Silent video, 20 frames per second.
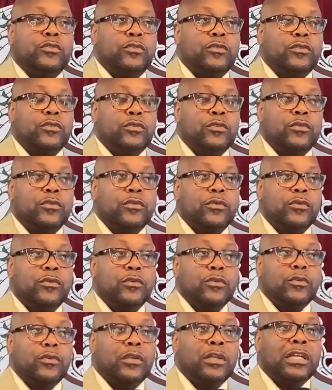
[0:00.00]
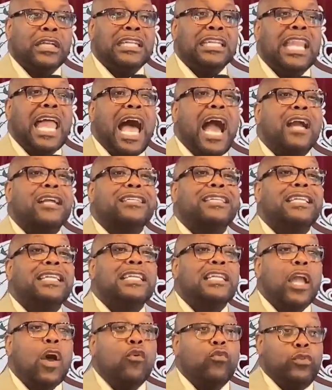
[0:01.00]
locked
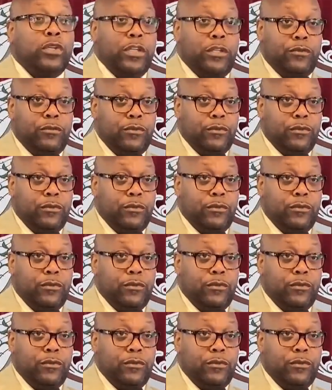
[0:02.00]
and loaded.